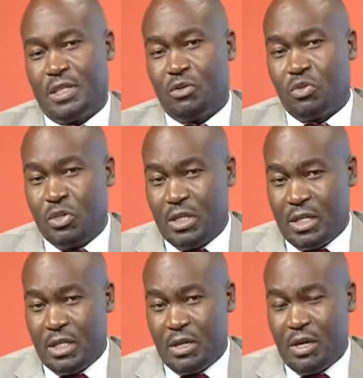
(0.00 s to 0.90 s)
Now,
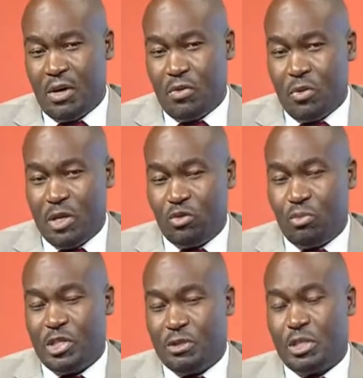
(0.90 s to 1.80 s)
today, we want to
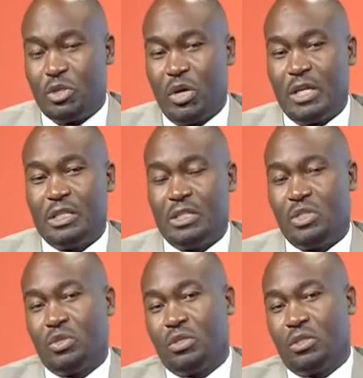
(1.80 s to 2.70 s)
pay special
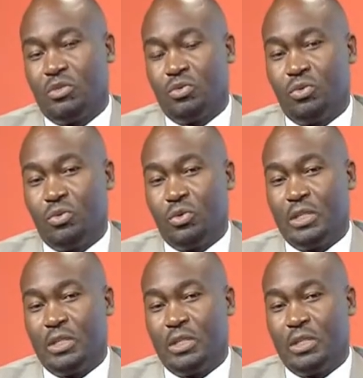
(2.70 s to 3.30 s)
attention to